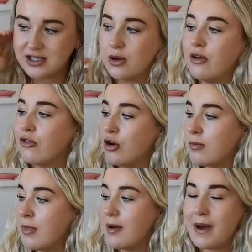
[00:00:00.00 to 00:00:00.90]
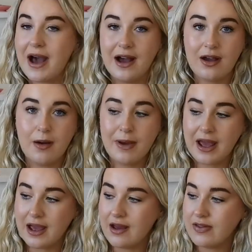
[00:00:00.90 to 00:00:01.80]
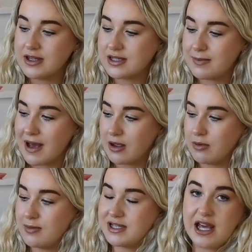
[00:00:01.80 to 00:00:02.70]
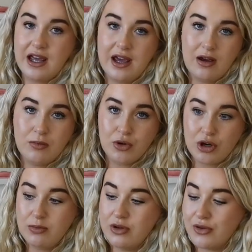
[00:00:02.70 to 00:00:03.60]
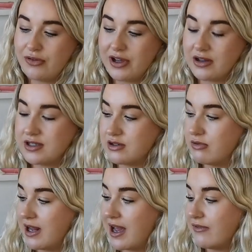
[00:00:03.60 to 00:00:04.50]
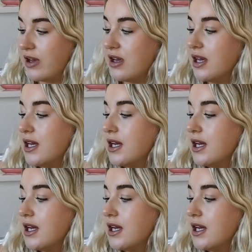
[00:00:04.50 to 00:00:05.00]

So I've got my bag up here, and this is the bag I'm going to be taking. I'm not going to move it off here because it's really heavy,